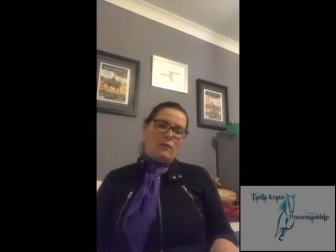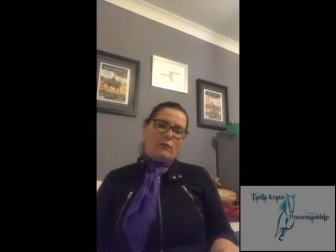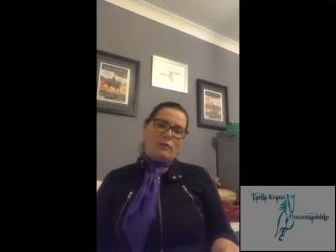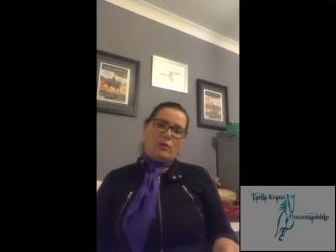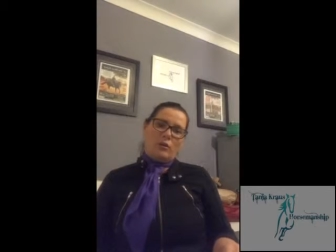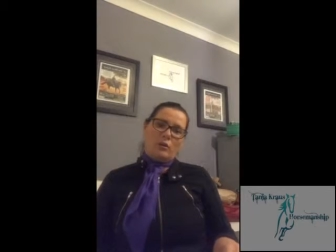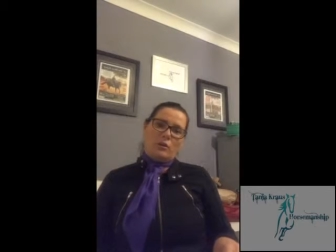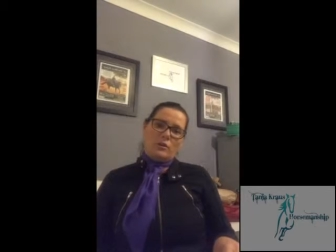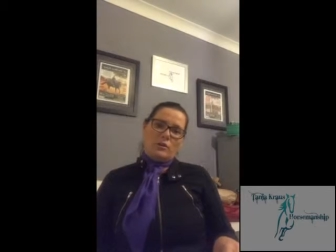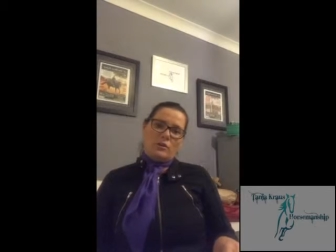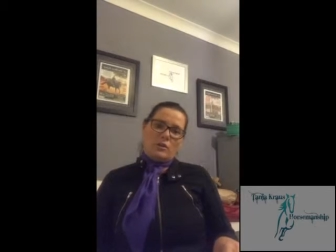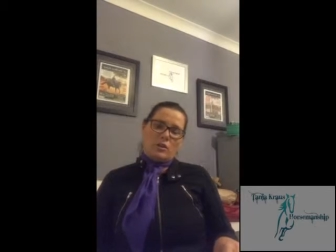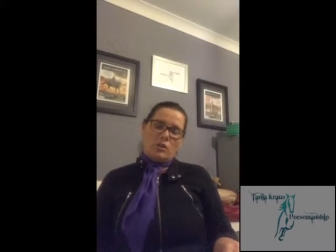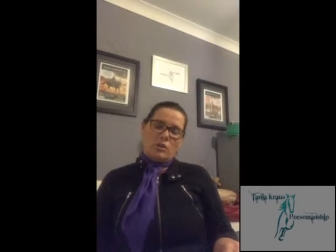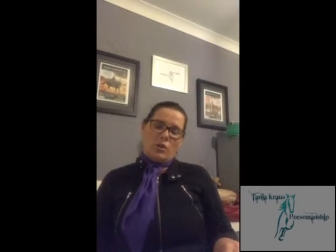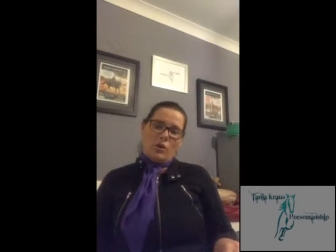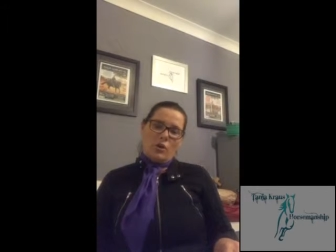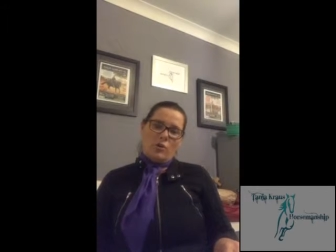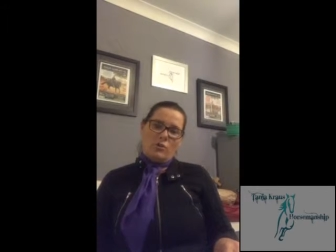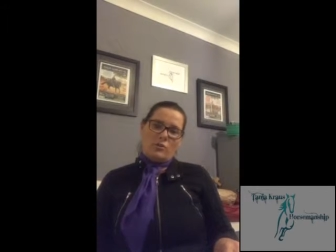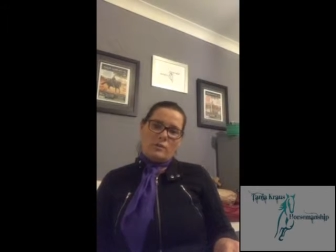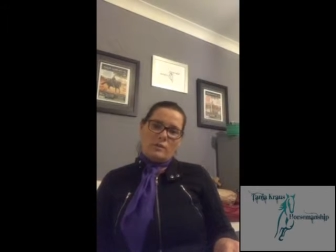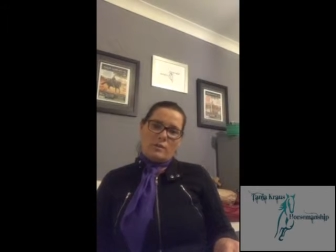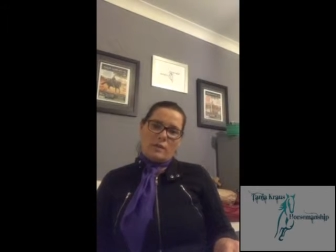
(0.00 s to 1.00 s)
I've got lots of
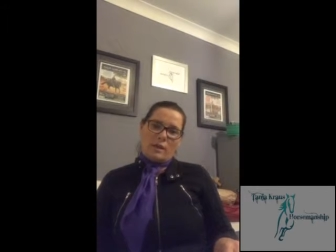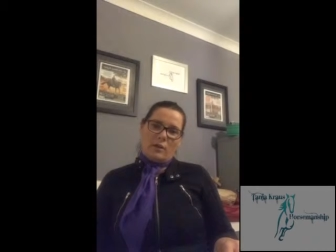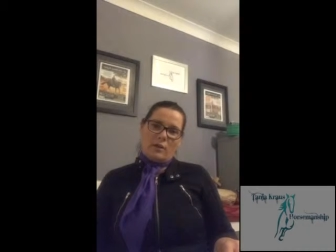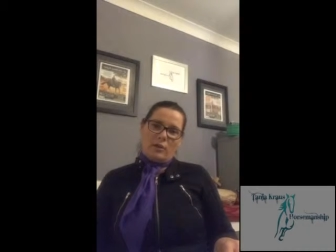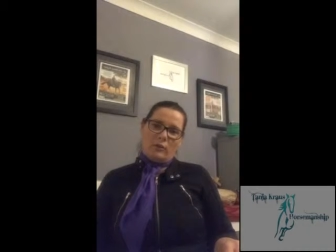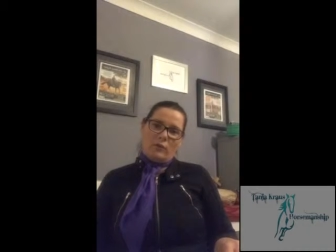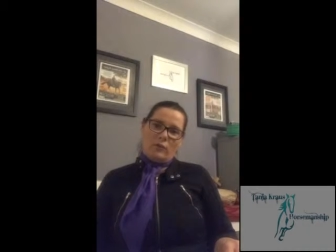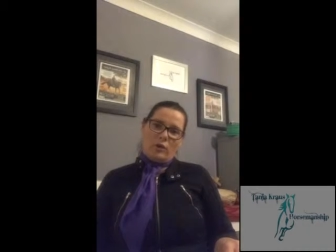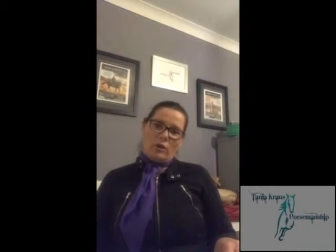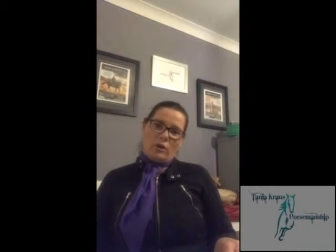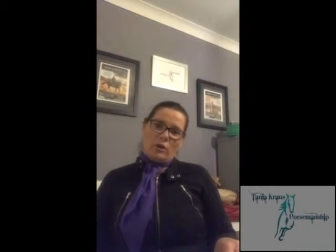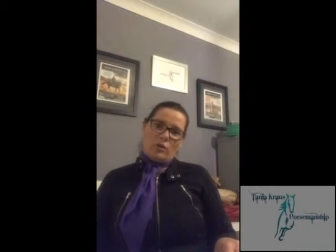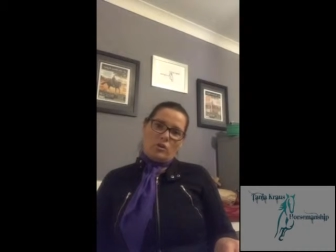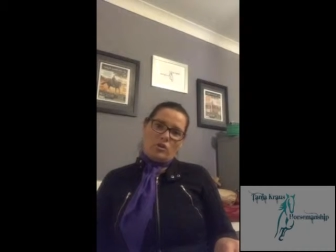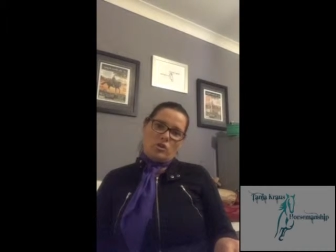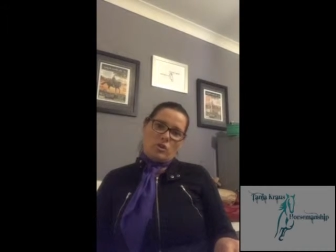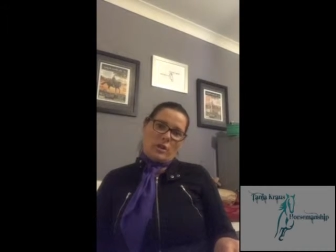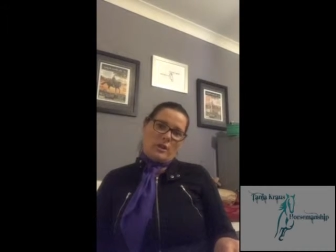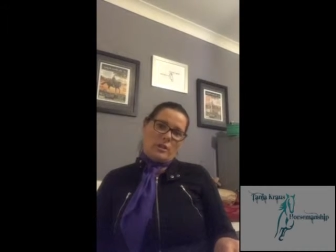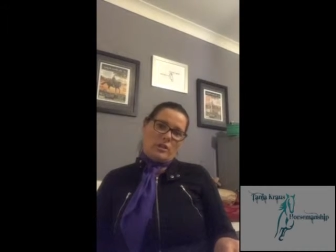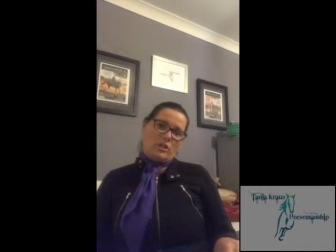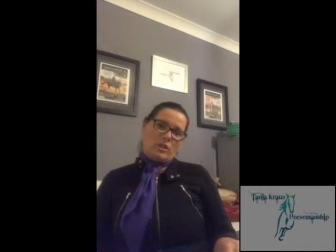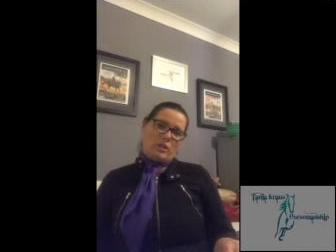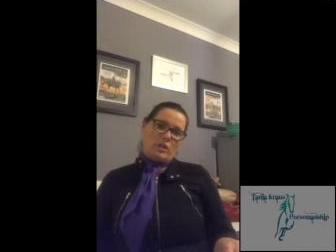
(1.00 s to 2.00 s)
notes and I've got a
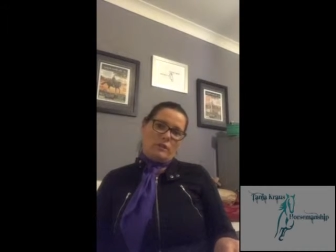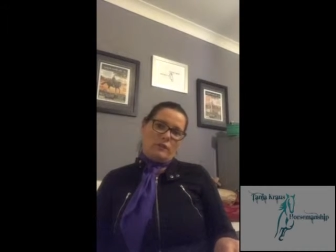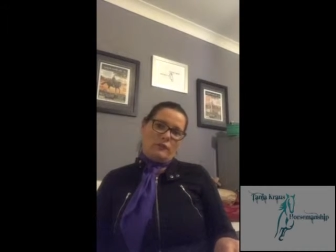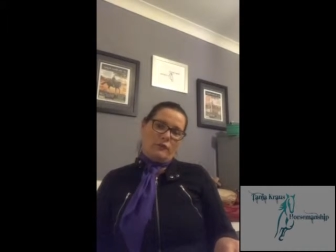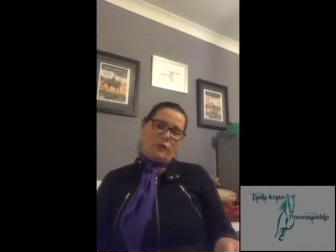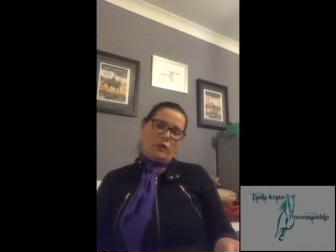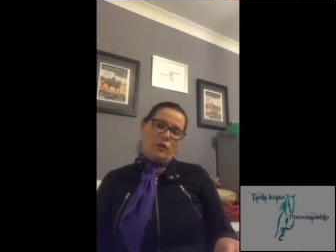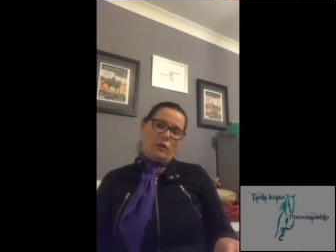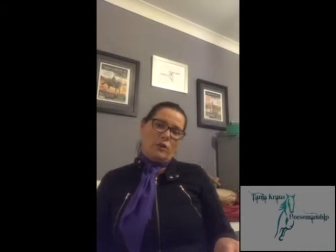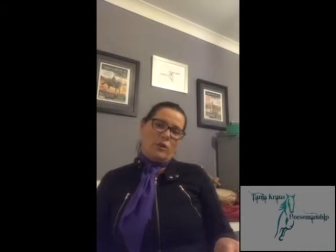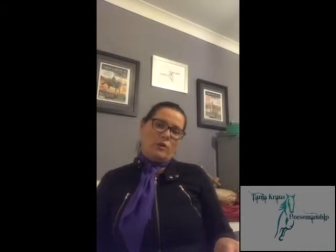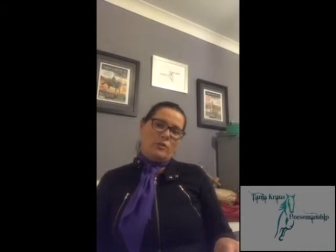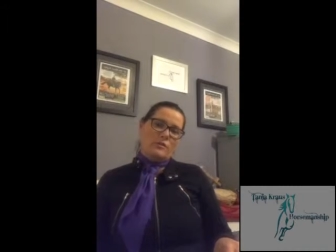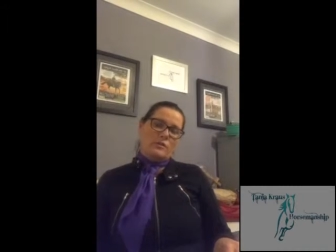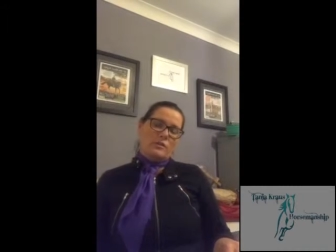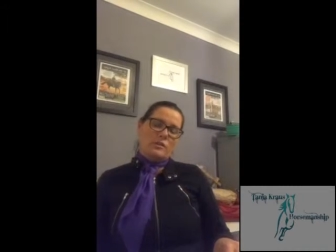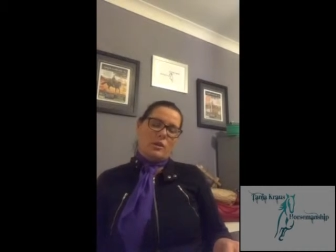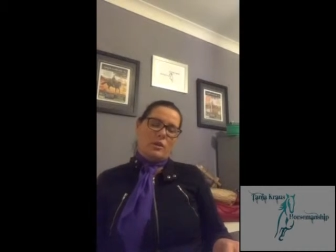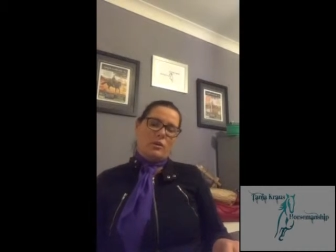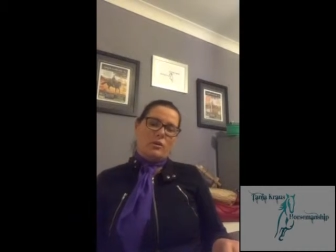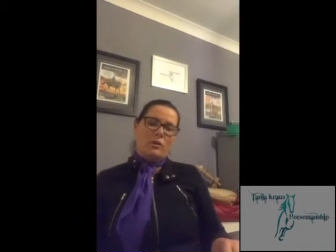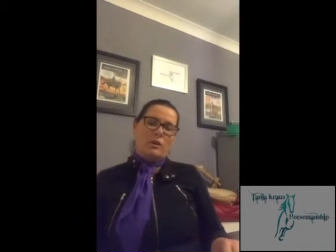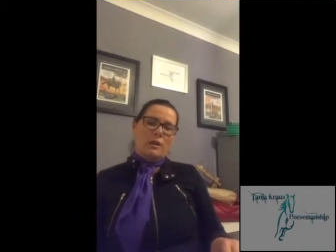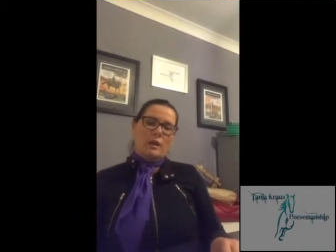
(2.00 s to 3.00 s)
strategy to follow.
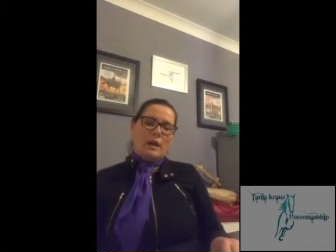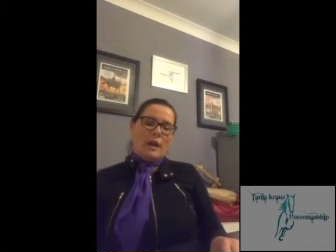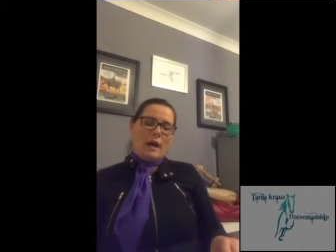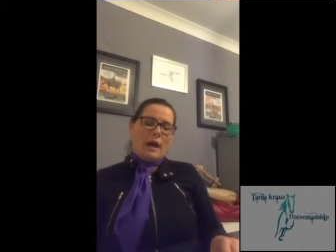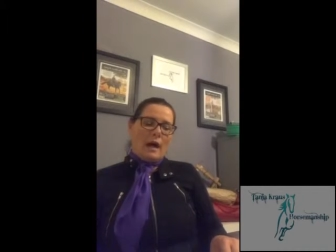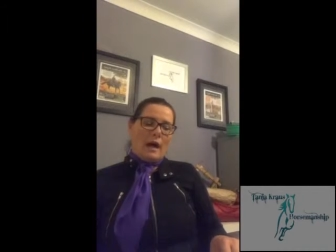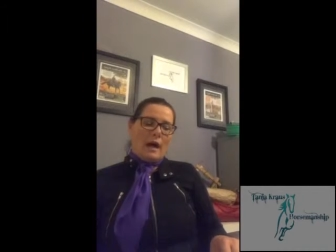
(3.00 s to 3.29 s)
So